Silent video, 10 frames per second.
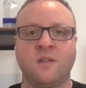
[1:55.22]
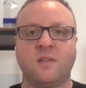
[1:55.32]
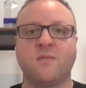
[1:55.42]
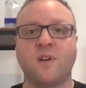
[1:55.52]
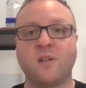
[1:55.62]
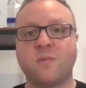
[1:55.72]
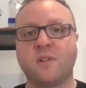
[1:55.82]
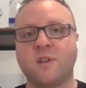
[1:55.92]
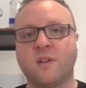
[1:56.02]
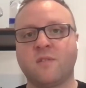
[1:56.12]
The
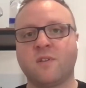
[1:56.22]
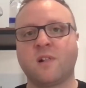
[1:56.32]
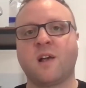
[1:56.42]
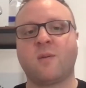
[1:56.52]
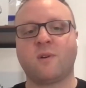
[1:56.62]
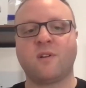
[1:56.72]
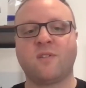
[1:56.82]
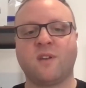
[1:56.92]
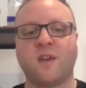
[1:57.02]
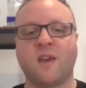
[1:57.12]
availability of the CloudAware
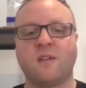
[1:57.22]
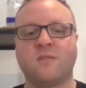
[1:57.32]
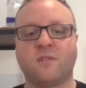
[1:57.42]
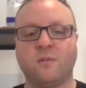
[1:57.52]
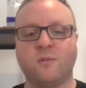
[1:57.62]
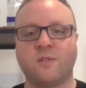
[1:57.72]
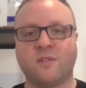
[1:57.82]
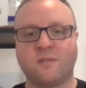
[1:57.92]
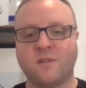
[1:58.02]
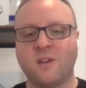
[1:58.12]
SDK is
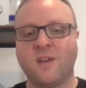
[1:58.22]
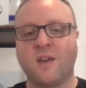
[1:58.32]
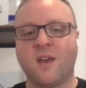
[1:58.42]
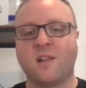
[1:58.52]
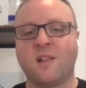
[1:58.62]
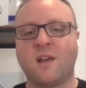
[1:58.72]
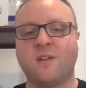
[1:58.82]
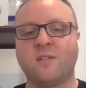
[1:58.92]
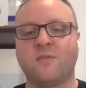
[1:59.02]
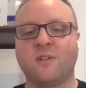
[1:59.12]
fortuitous, and it
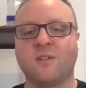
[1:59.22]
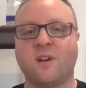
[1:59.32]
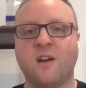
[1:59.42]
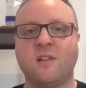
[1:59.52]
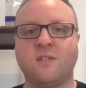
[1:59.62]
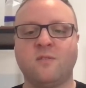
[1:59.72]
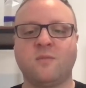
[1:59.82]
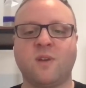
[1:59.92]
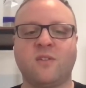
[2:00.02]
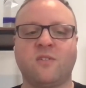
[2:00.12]
allows for an entirely new
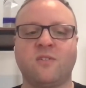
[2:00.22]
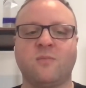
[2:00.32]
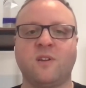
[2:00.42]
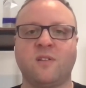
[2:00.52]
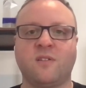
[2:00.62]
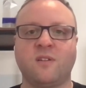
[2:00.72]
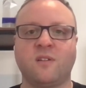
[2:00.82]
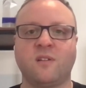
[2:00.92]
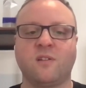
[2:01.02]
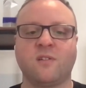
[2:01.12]
dimension to be
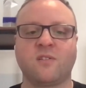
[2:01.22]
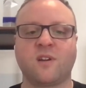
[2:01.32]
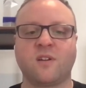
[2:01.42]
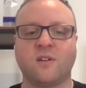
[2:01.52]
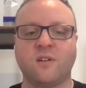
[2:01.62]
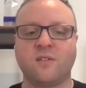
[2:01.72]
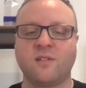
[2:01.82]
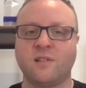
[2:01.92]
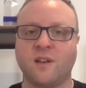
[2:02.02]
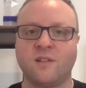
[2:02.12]
considered alongside
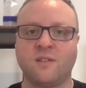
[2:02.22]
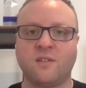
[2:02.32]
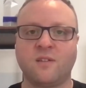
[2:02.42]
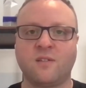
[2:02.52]
cost, latency,